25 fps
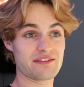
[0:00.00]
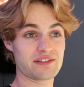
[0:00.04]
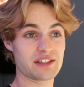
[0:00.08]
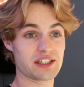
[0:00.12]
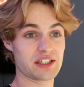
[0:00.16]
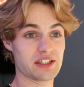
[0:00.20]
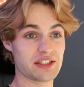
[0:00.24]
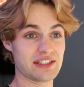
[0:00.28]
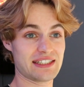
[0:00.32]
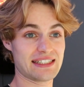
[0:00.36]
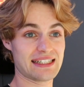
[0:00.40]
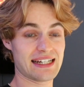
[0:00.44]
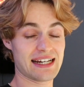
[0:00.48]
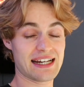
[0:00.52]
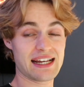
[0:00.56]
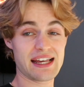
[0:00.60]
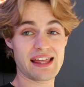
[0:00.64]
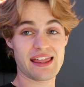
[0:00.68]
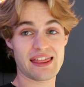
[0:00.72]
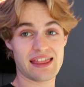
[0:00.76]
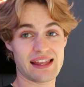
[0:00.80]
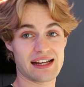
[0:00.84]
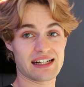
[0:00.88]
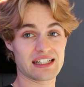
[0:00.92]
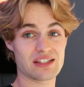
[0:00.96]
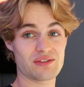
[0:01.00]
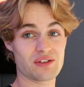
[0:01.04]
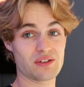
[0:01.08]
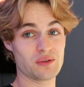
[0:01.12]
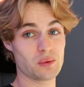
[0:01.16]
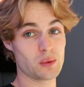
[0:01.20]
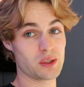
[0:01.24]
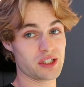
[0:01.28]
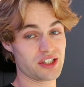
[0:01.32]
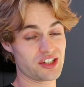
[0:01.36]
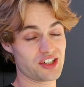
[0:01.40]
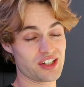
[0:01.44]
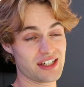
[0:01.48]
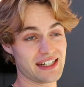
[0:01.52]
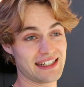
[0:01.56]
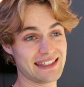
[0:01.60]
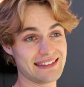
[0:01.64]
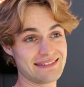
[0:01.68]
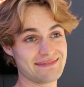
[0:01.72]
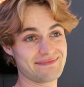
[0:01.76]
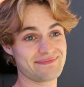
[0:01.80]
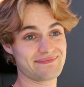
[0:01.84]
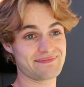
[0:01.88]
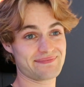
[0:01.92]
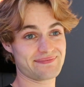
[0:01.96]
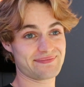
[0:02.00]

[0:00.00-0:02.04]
a good day. Thanks for watching.